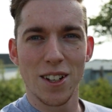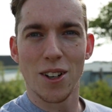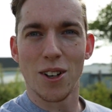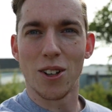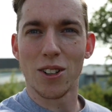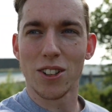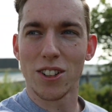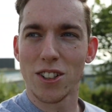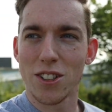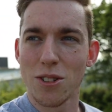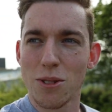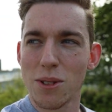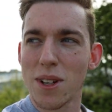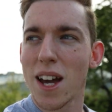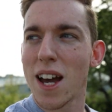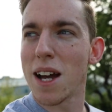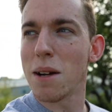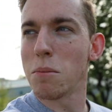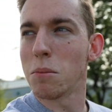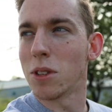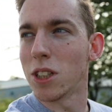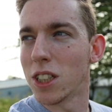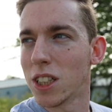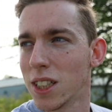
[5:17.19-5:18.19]
on a new
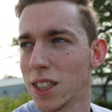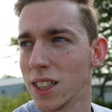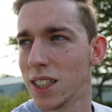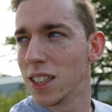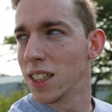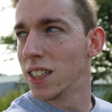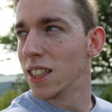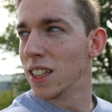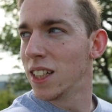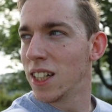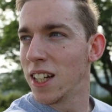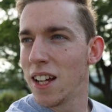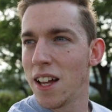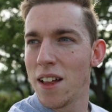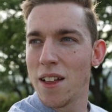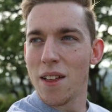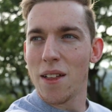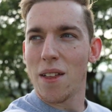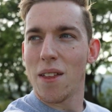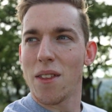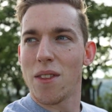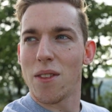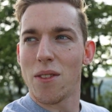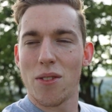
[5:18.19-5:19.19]
camera,
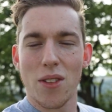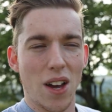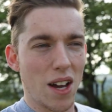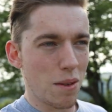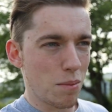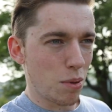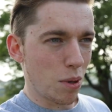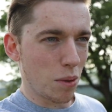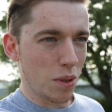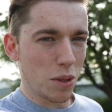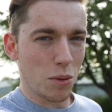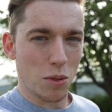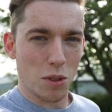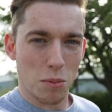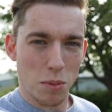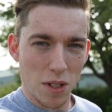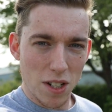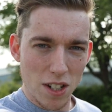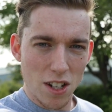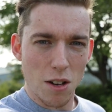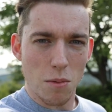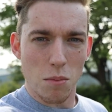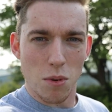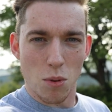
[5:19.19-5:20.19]
that probably would have
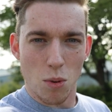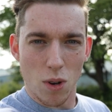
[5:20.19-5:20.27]
been number